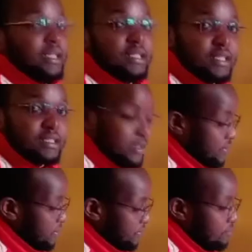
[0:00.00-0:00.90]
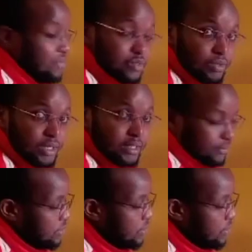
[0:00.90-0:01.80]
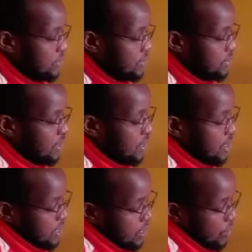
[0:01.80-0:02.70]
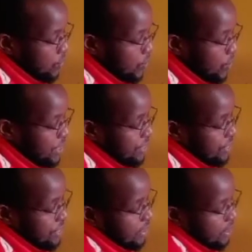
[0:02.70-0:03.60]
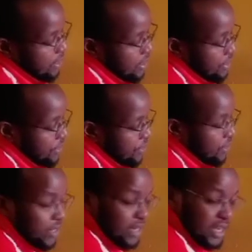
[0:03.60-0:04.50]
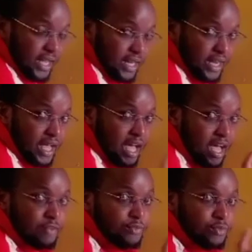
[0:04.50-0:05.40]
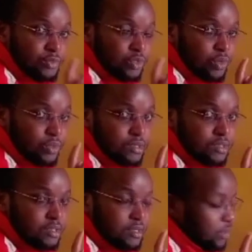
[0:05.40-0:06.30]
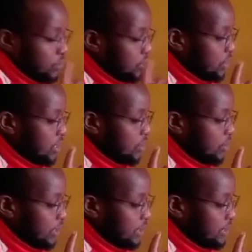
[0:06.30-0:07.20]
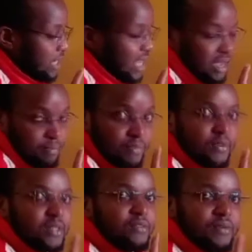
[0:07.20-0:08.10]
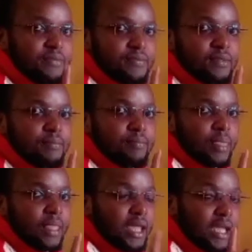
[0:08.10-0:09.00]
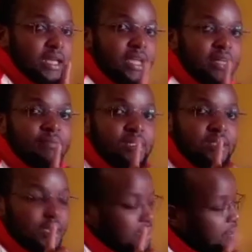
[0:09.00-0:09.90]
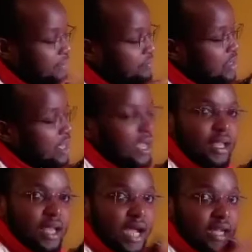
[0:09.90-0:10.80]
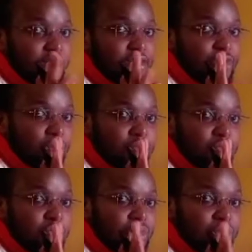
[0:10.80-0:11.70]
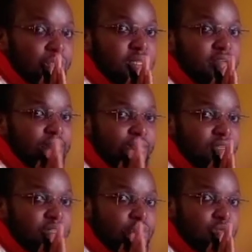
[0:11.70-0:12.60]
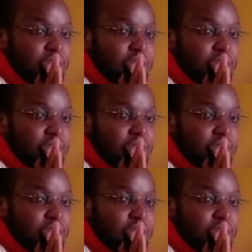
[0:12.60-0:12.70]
interval between notes with 3.5 tones, we usually call it a perfect fifth in any major key. And it is also usually very sweet